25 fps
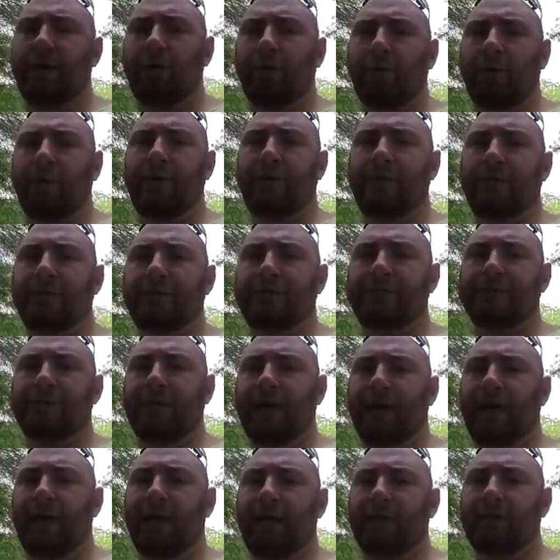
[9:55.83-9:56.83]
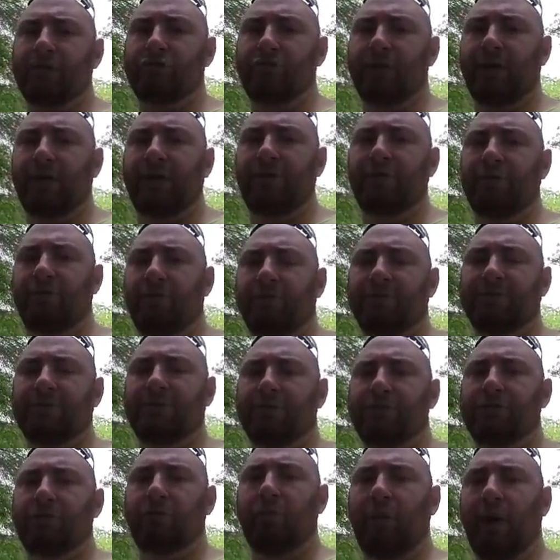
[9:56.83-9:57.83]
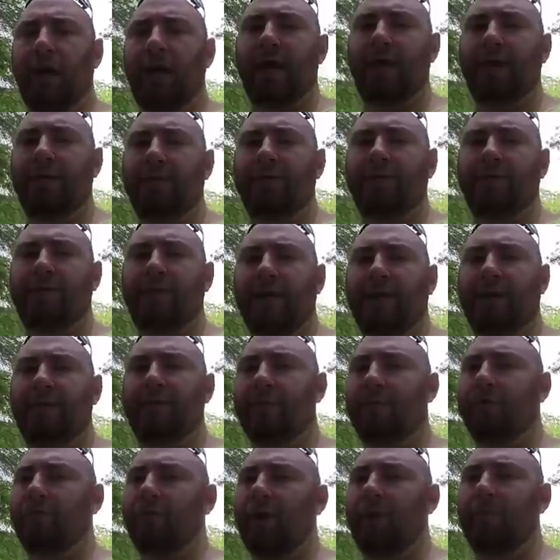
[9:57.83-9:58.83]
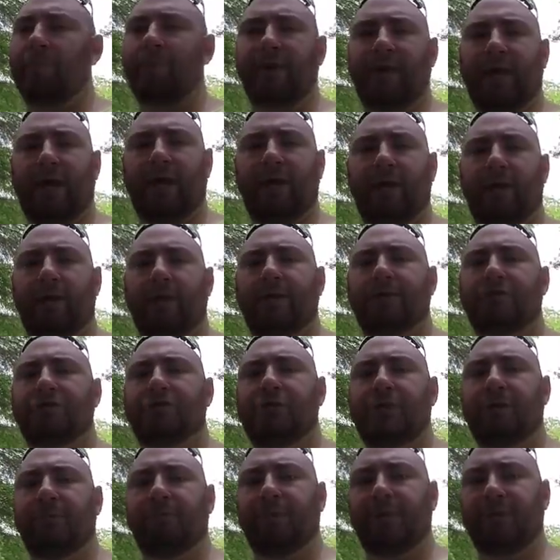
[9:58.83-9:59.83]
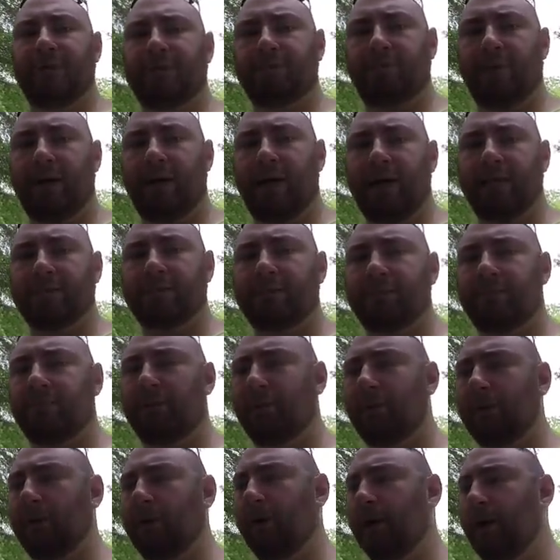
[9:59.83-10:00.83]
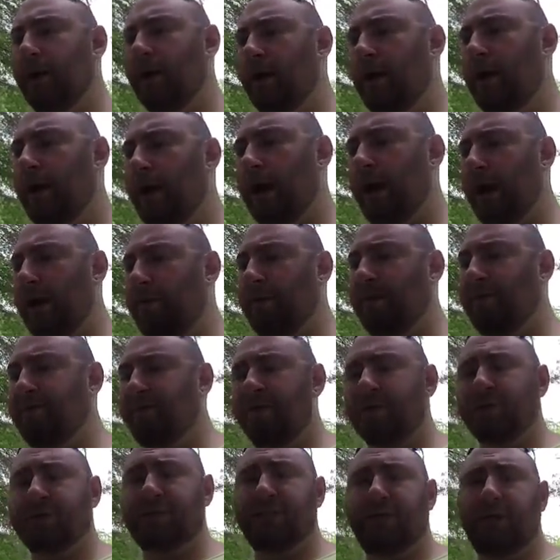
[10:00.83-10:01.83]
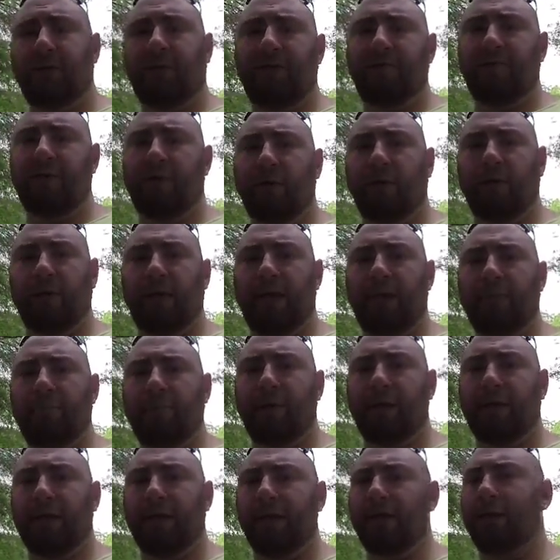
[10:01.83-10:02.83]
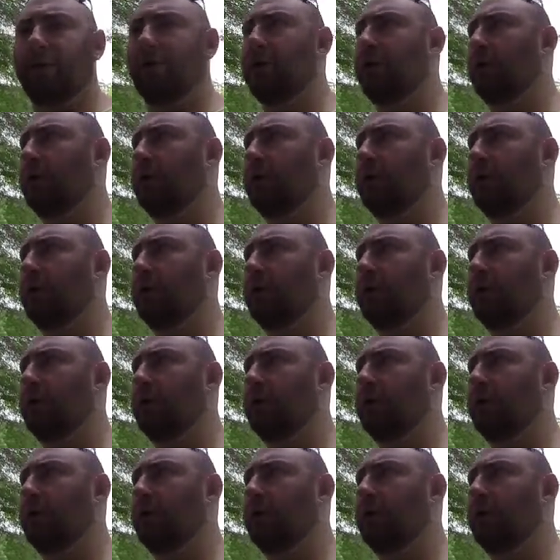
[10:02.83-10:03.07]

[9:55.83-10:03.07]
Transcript: always uh, try to do them in such a way that they can be replicated as cheaply as possible uh, by folks that don't have a whole lot of money or a